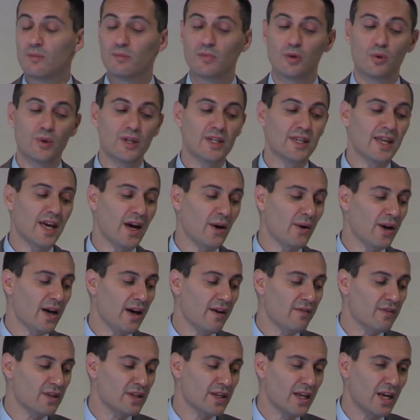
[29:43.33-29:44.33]
But we now
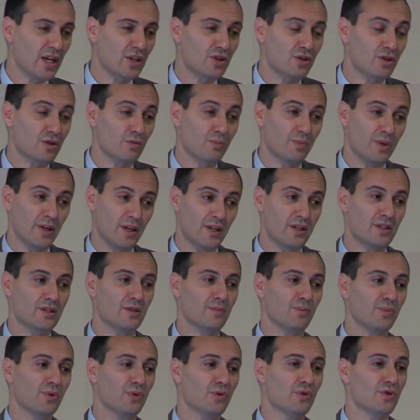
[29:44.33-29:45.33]
have a national peer
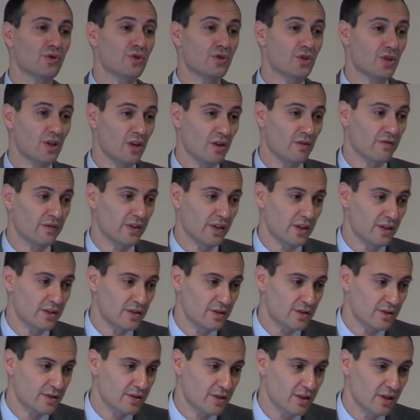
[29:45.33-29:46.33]
support
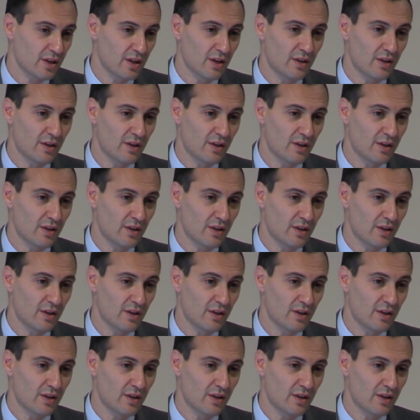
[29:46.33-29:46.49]
service